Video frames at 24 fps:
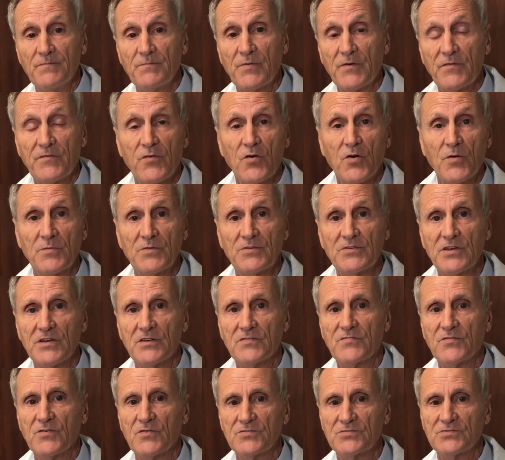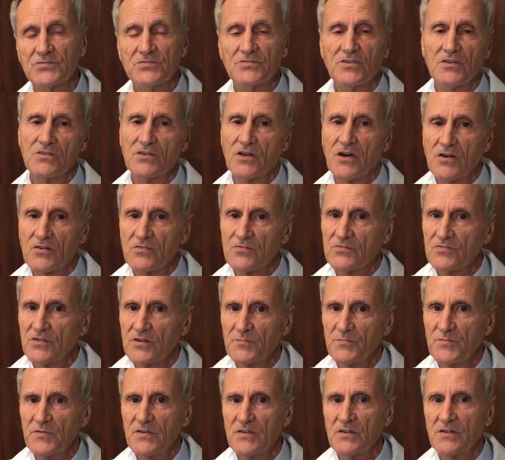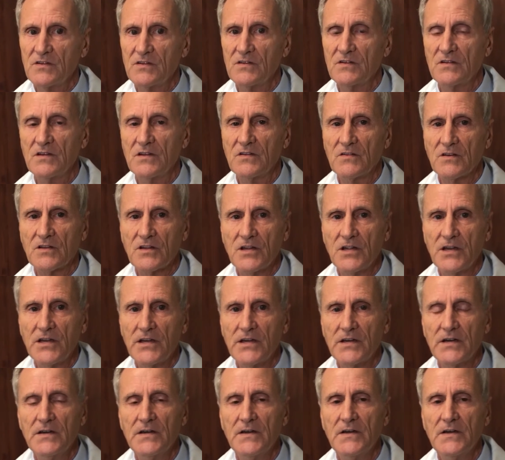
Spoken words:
perform the test for us. She's done hundreds of them in the clinic,